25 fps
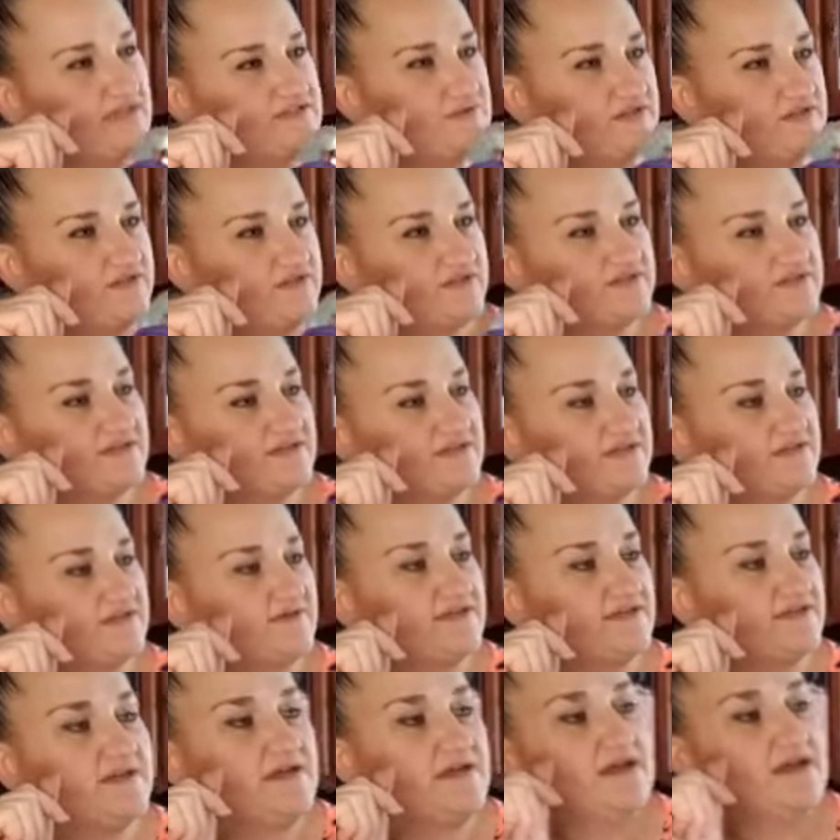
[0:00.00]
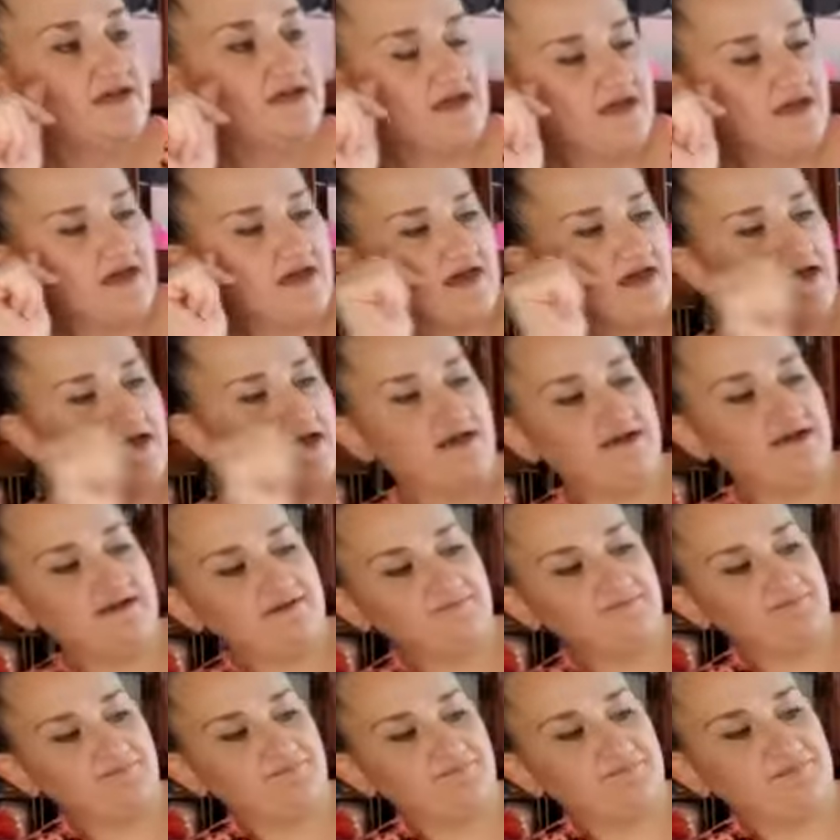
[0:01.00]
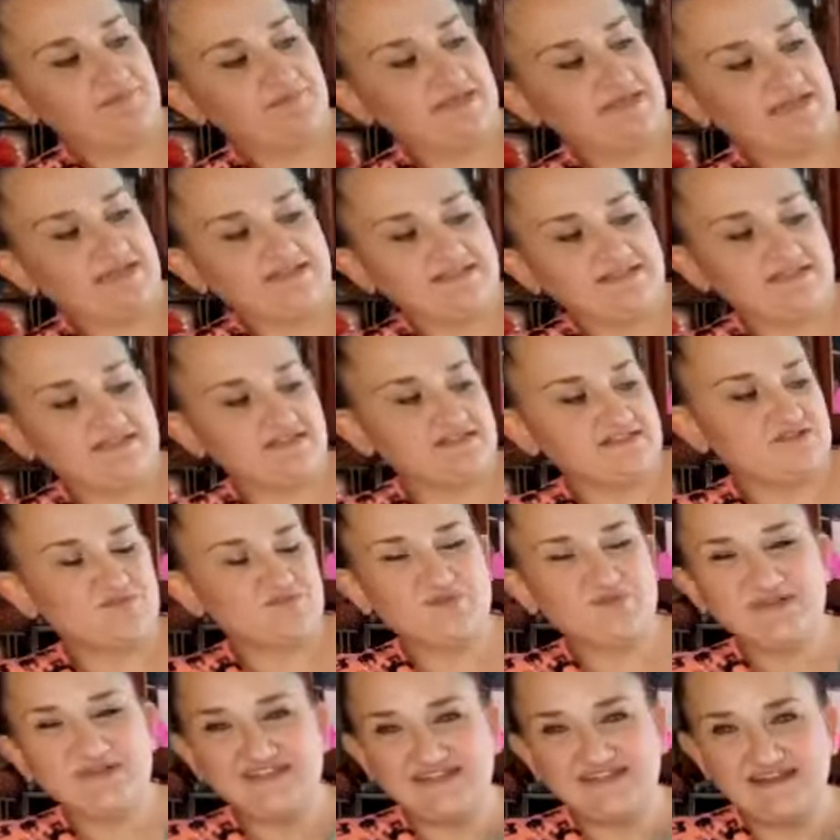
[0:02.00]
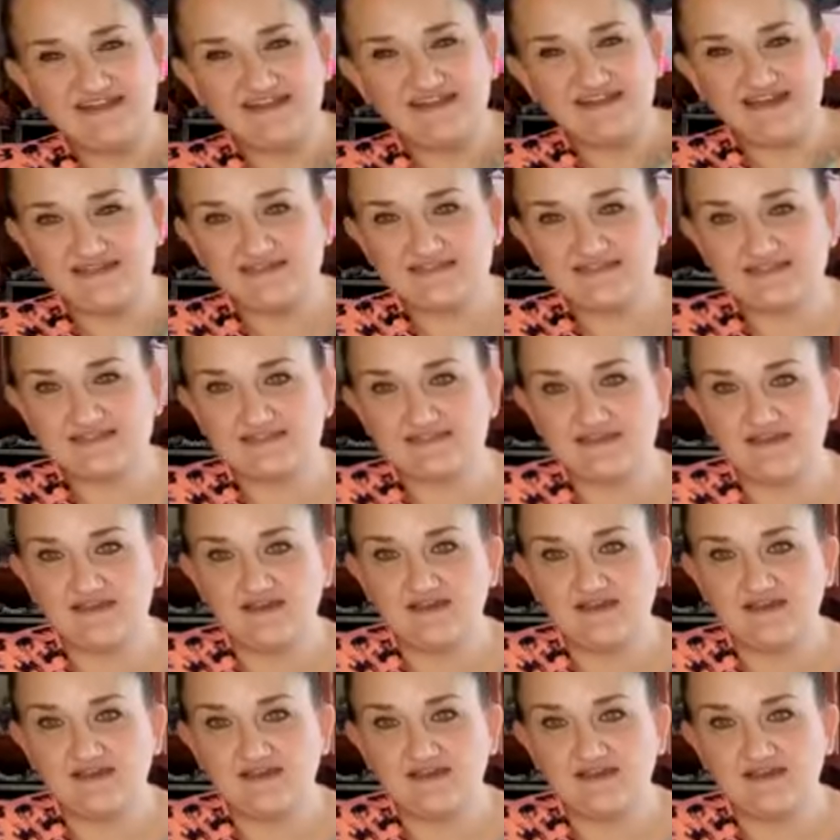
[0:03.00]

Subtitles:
what it looks like anyway. But yeah, so it's really nice